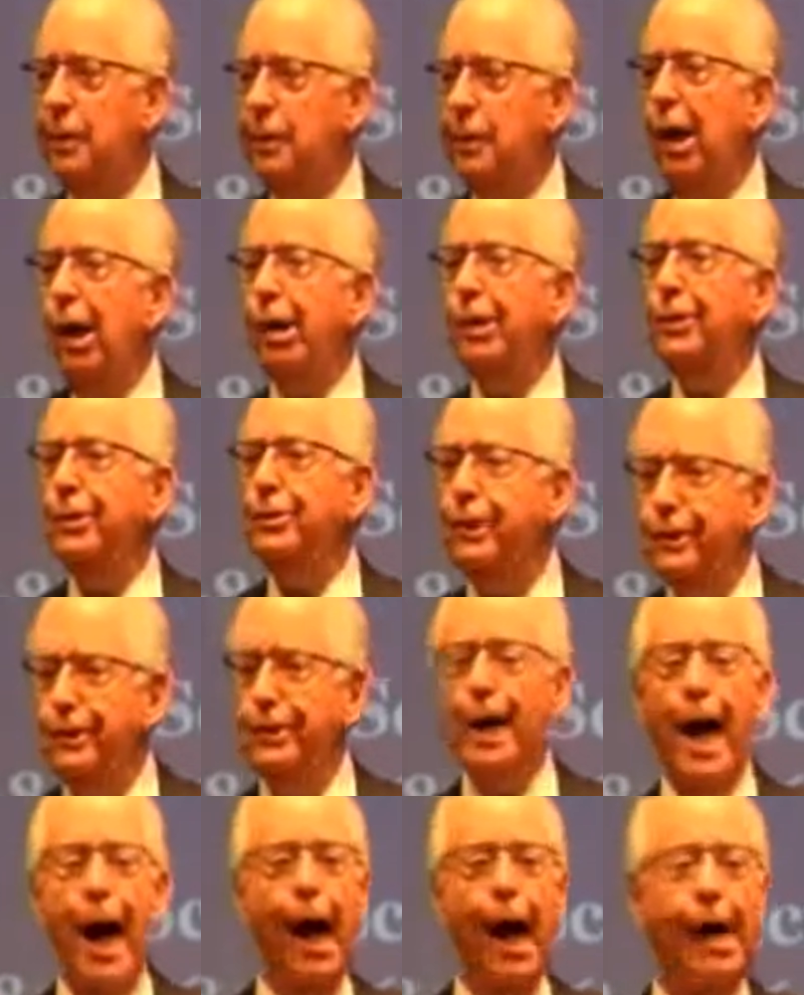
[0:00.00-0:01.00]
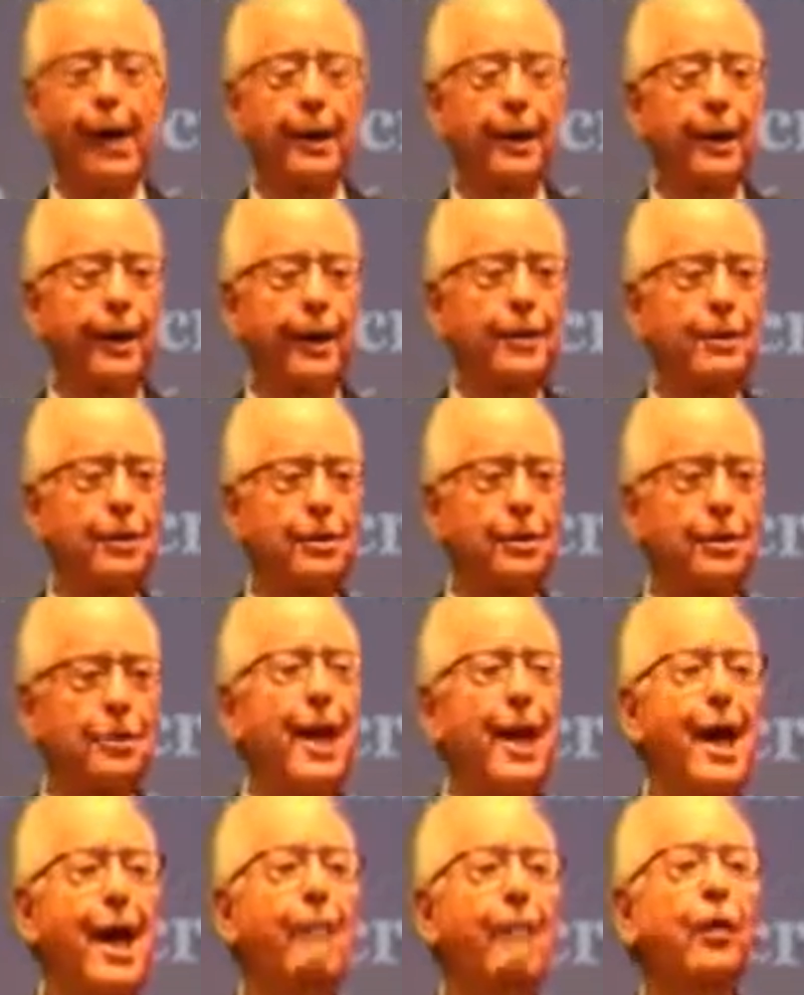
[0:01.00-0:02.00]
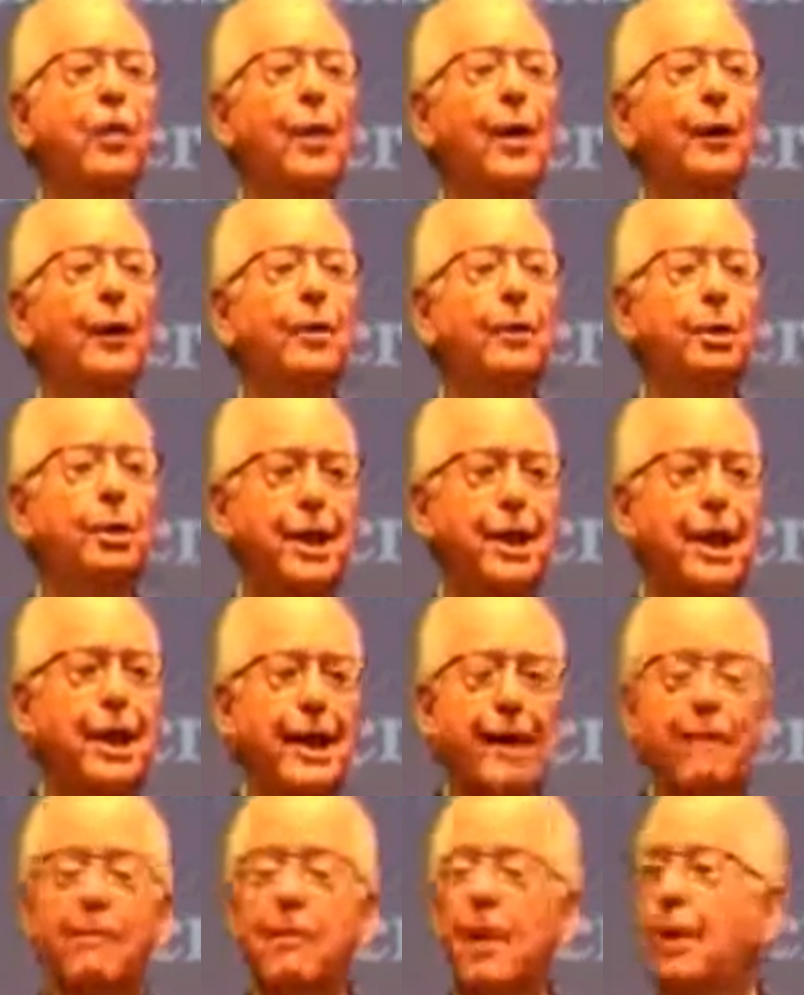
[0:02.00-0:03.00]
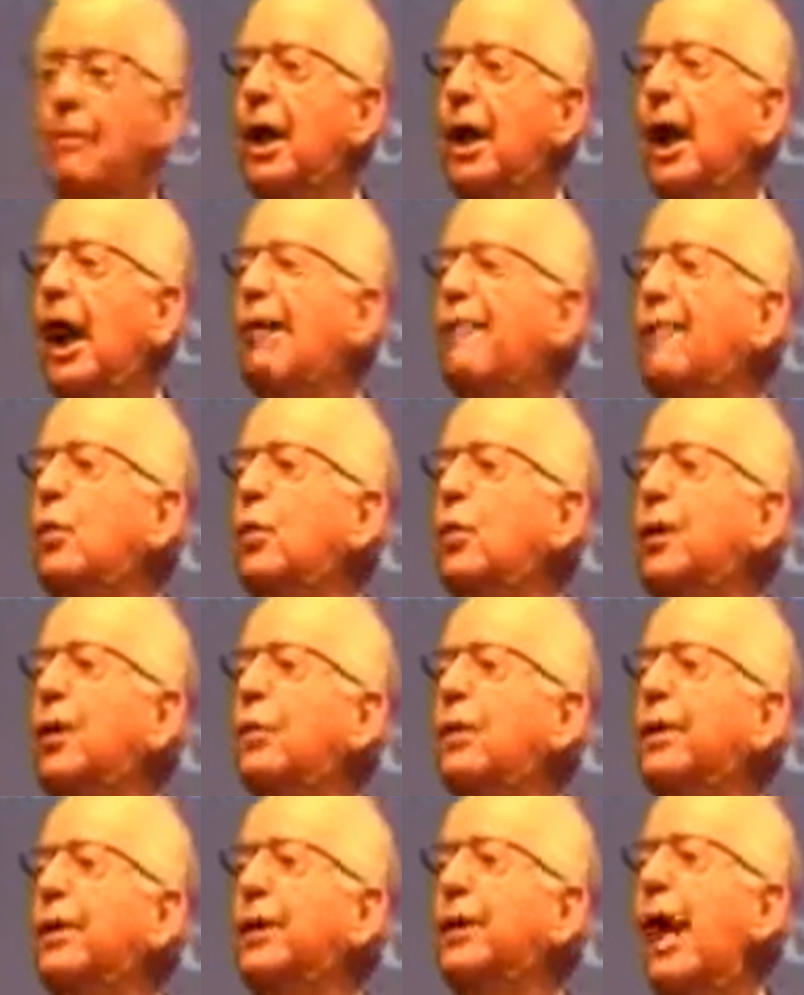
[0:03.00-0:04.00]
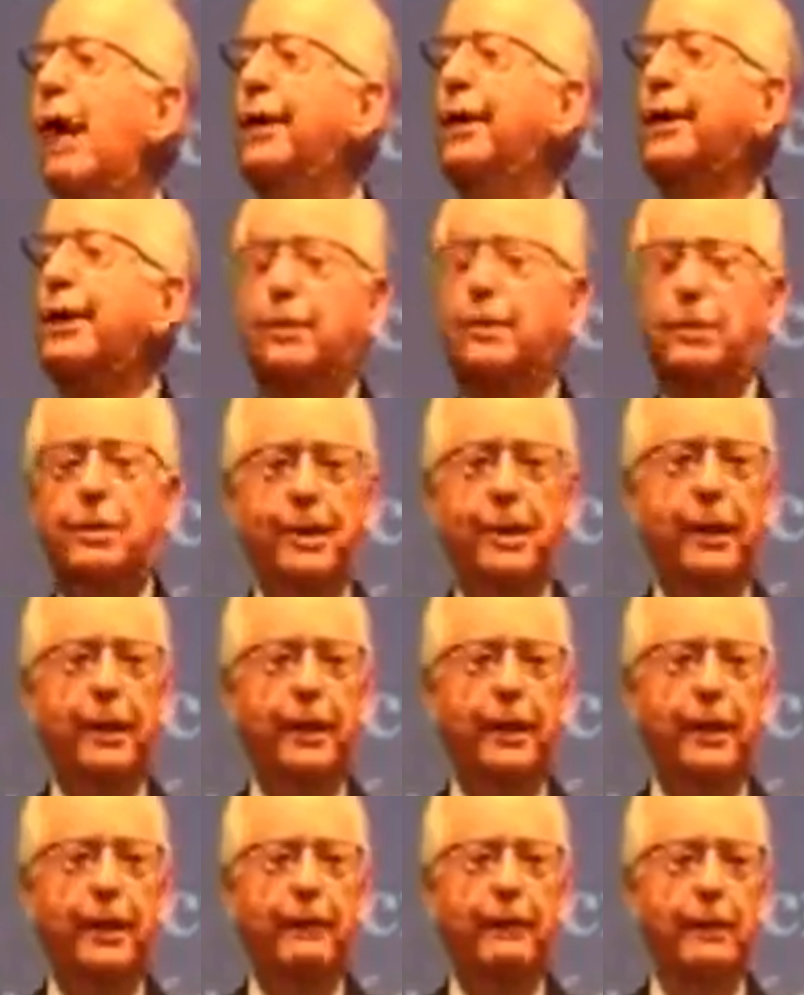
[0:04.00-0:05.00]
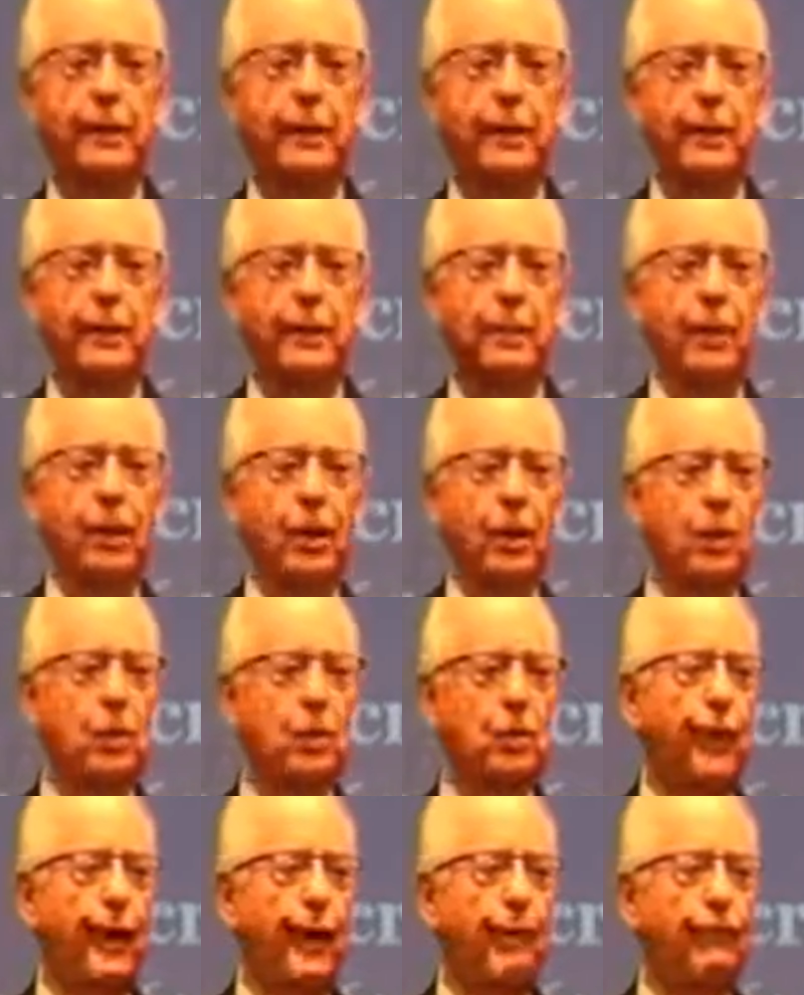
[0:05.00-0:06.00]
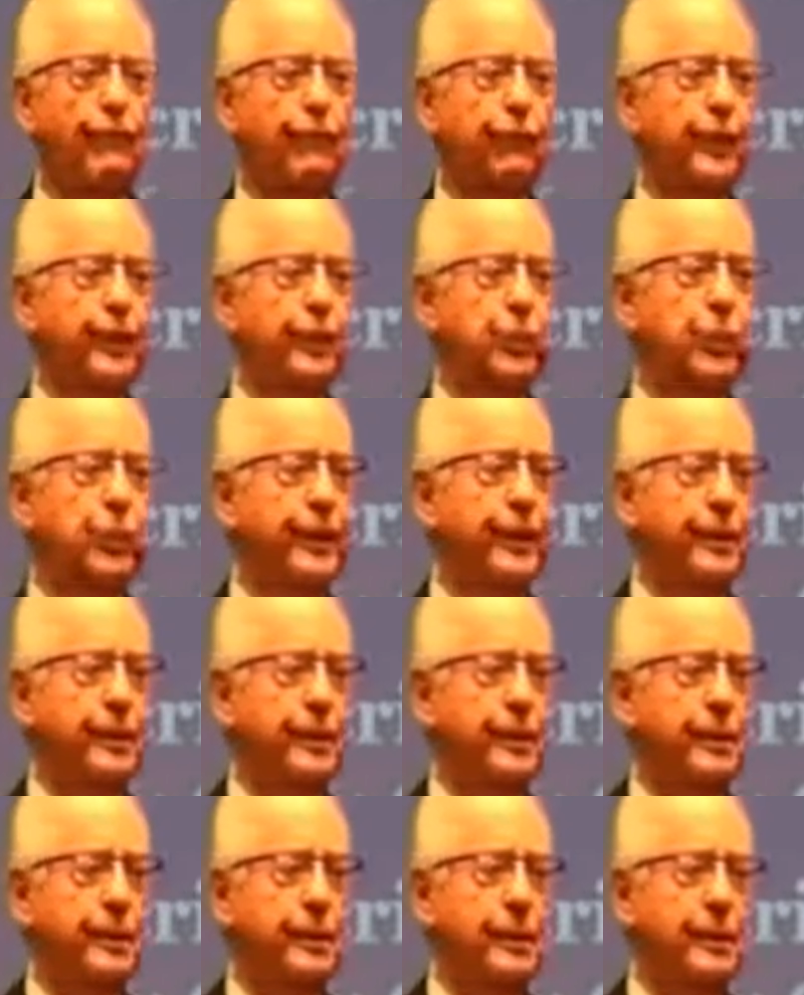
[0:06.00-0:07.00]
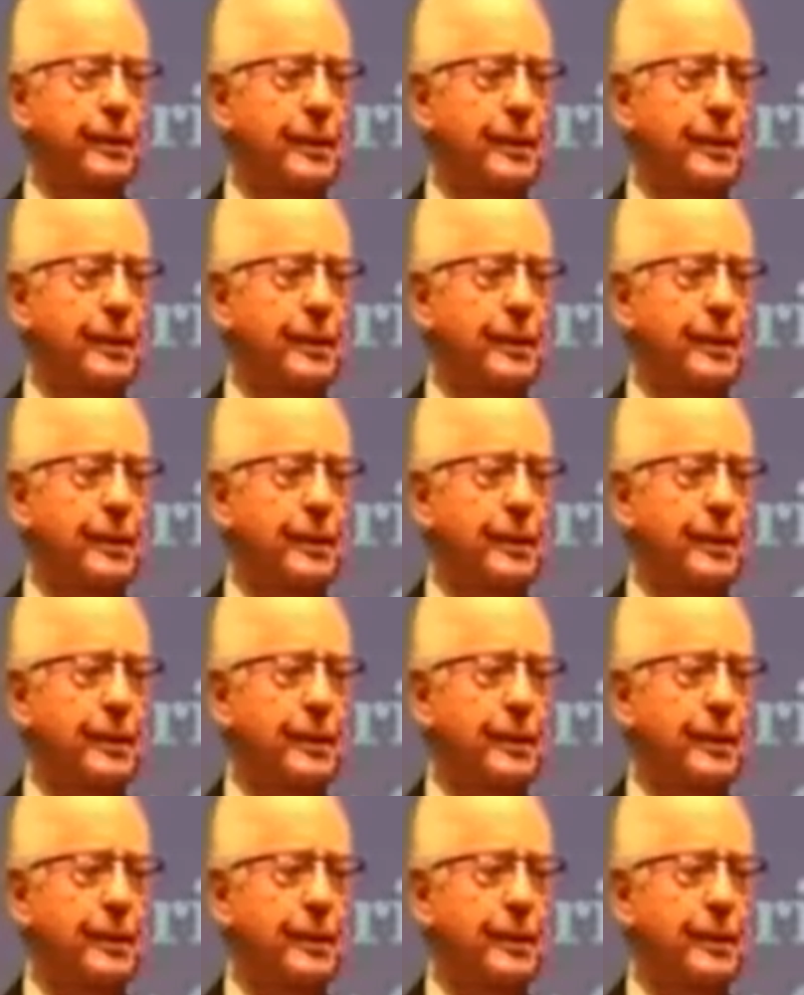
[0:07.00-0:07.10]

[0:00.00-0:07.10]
God's desire is to see everyone saved, but everyone will not get saved because we have a free will.